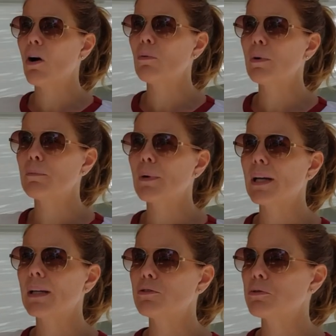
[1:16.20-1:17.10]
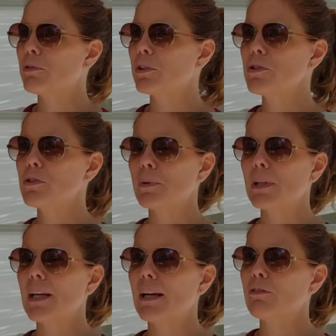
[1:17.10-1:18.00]
haul with my Traverse, so we
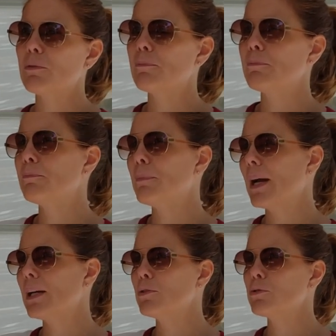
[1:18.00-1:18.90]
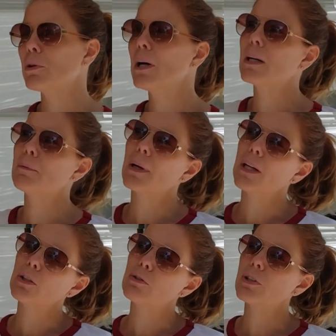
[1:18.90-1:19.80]
didn't have to buy a new truck and buy
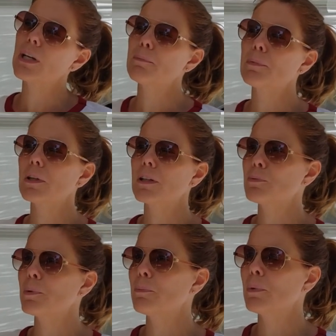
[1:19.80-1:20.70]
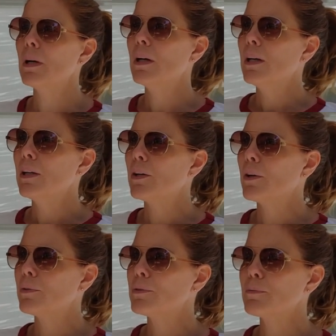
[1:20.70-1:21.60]
a huge camper, because we, you
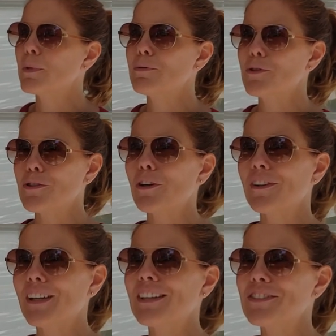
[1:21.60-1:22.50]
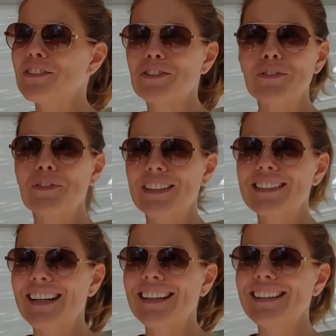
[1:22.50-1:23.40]
know, sometimes you start things and you're super
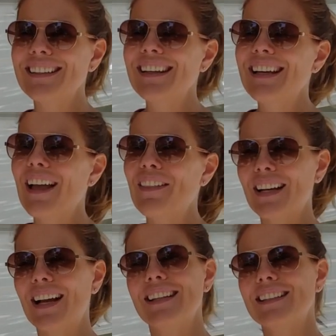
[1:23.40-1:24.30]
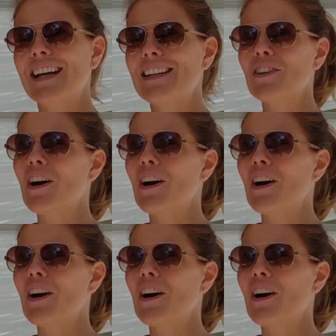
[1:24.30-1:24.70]
excited and then it kind of dies